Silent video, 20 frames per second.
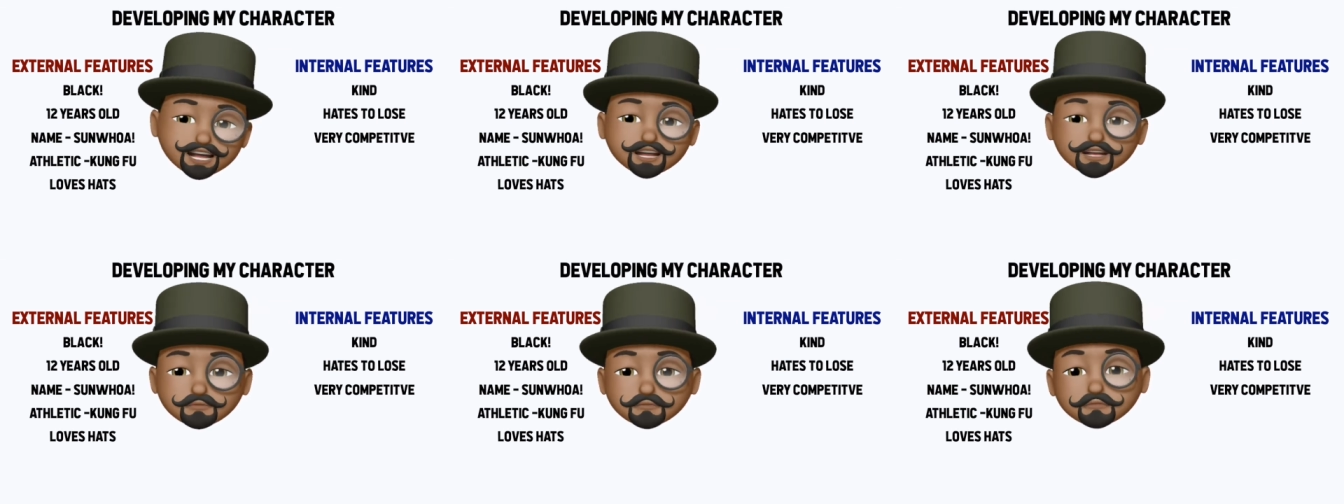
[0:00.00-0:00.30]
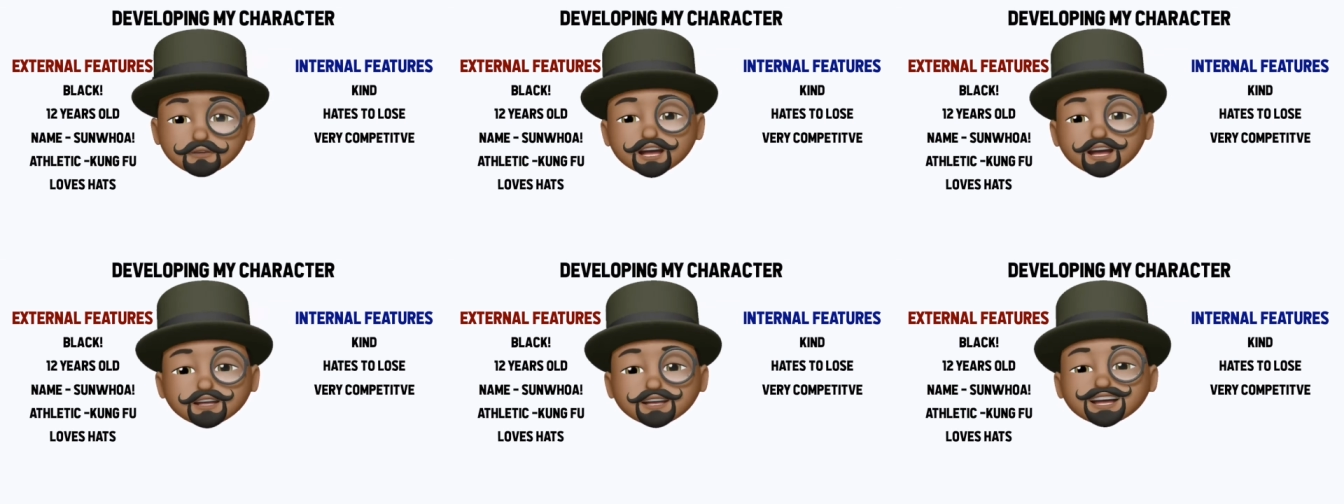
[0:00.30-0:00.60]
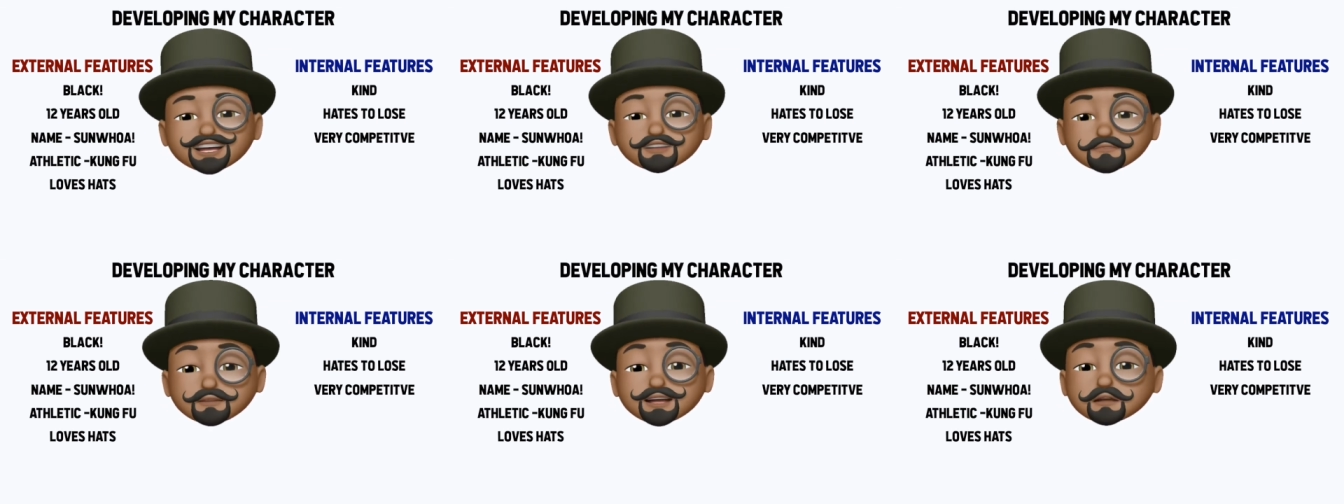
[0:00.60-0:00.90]
Well,
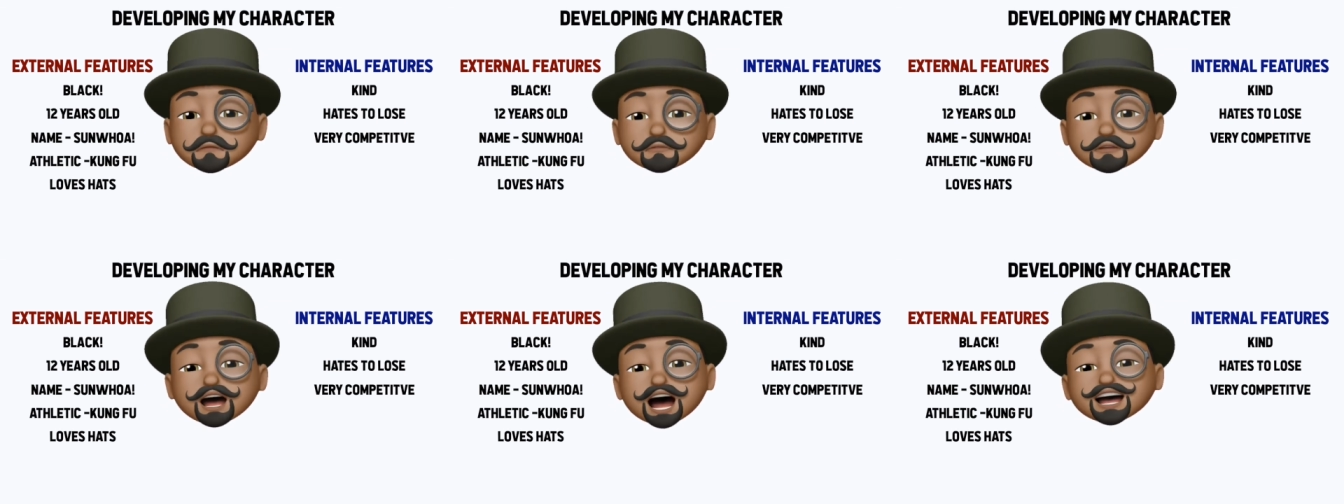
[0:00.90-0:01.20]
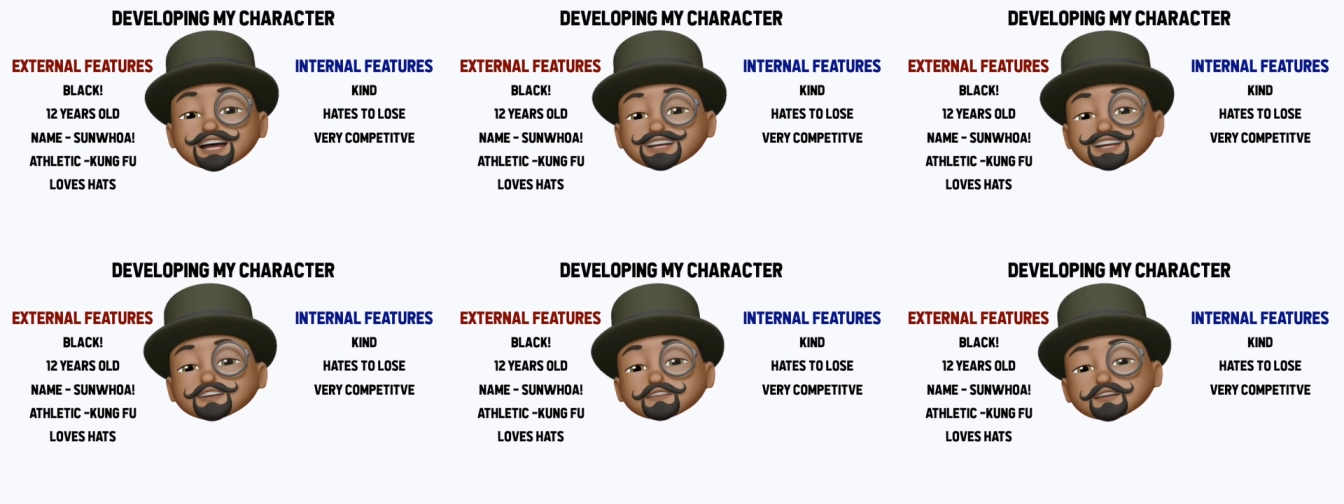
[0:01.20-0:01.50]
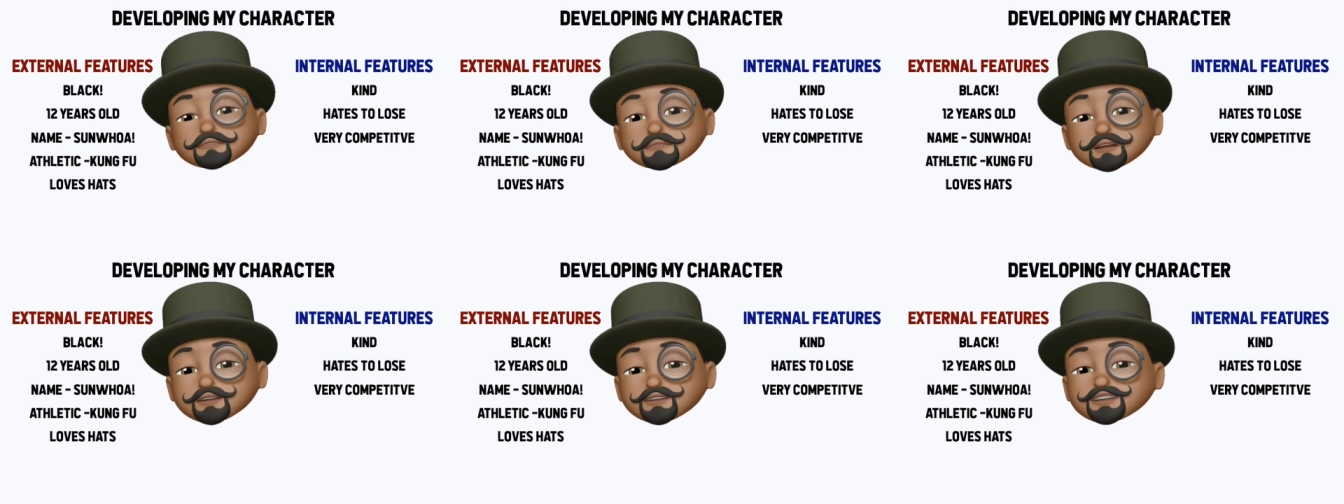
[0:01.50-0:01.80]
he's been a prodigy for
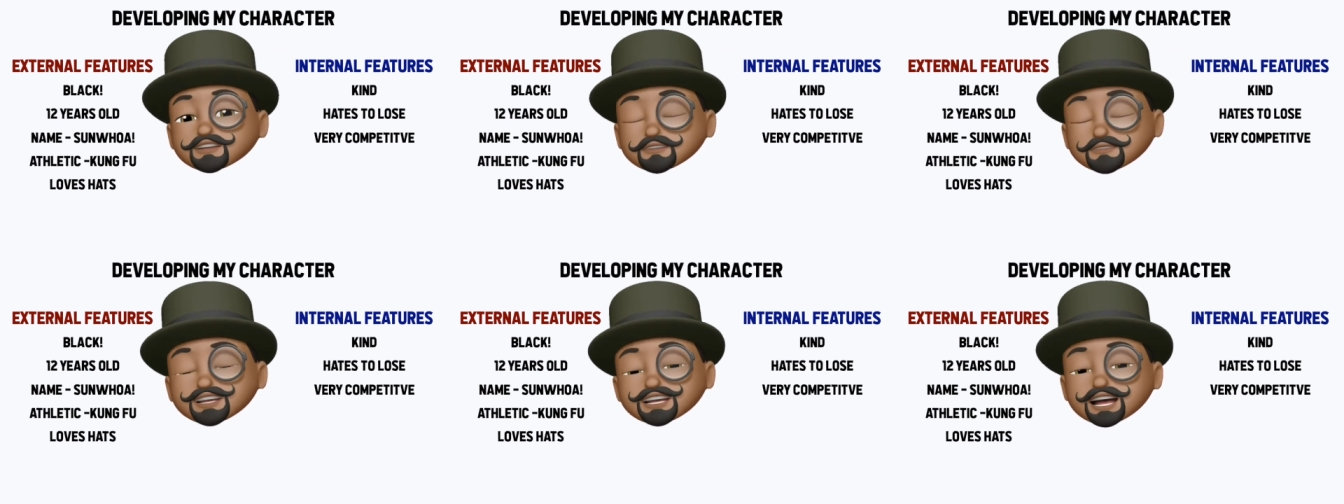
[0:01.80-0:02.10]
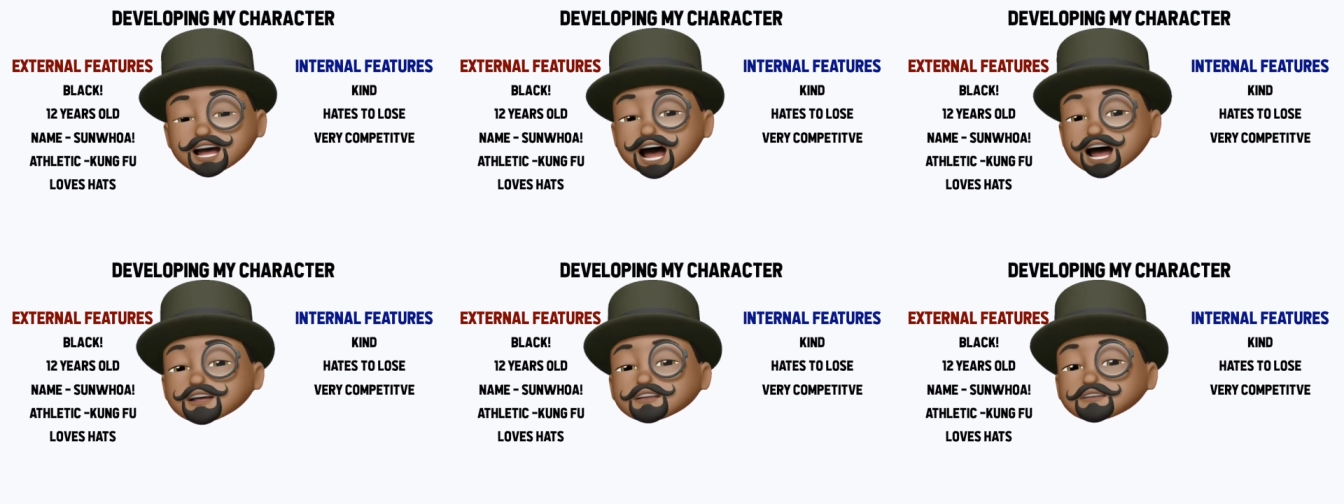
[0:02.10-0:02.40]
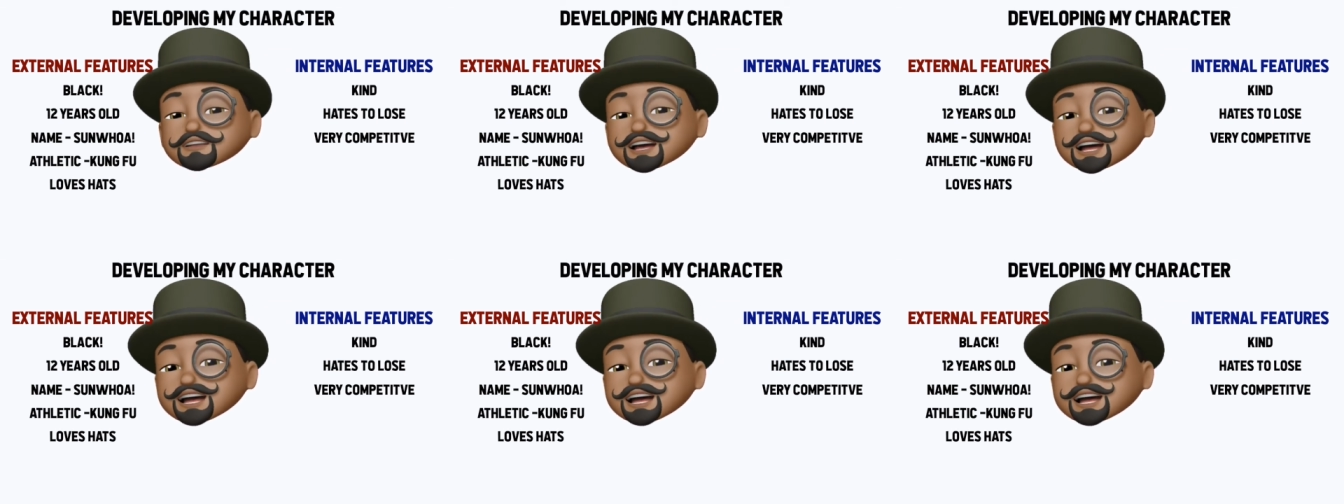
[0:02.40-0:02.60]
most of his life,